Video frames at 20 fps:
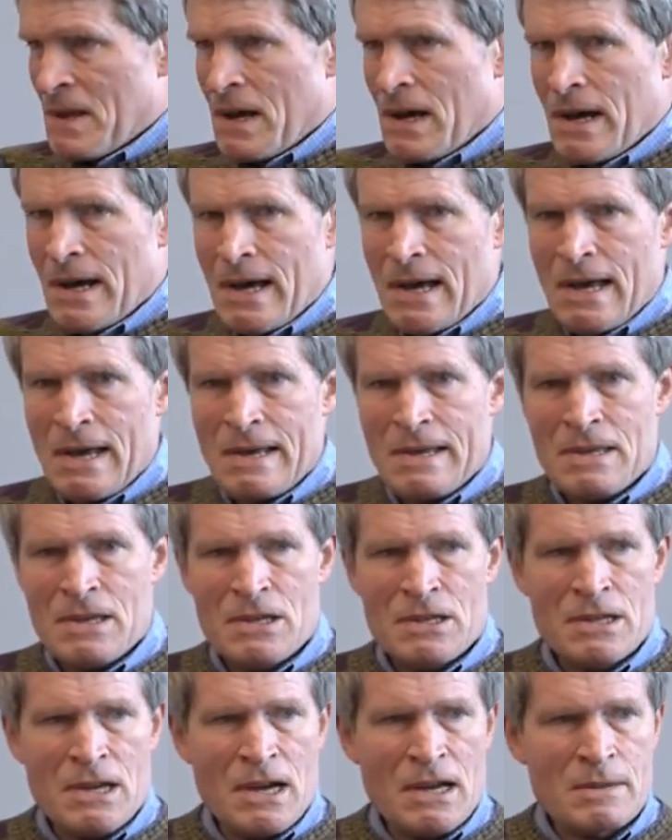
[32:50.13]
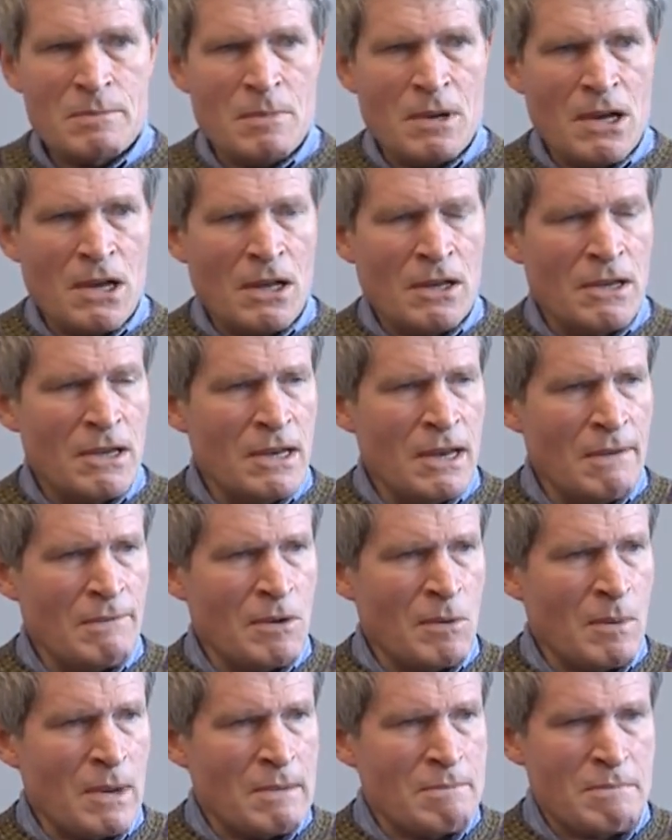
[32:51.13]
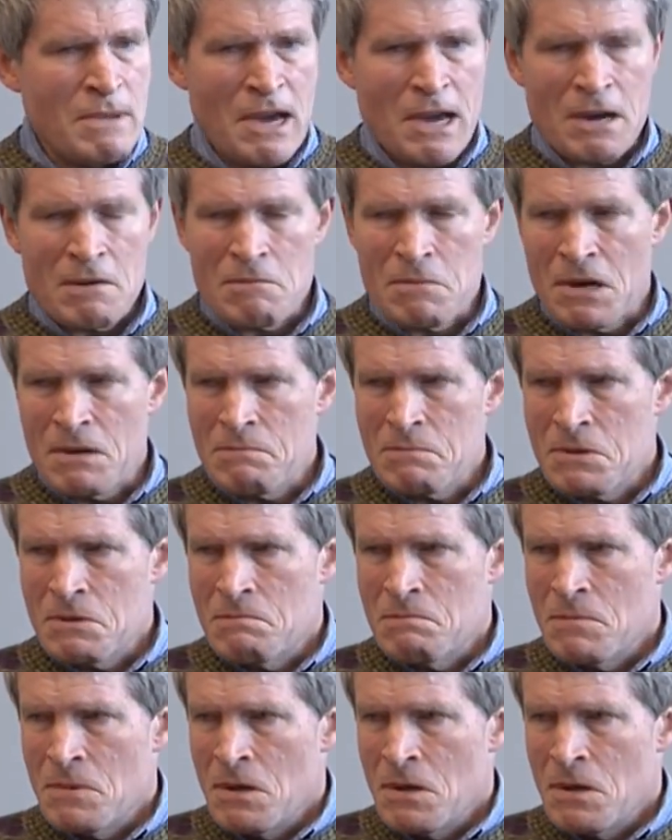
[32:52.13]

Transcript: Uh, the Taj Mahal, he never went bankrupt.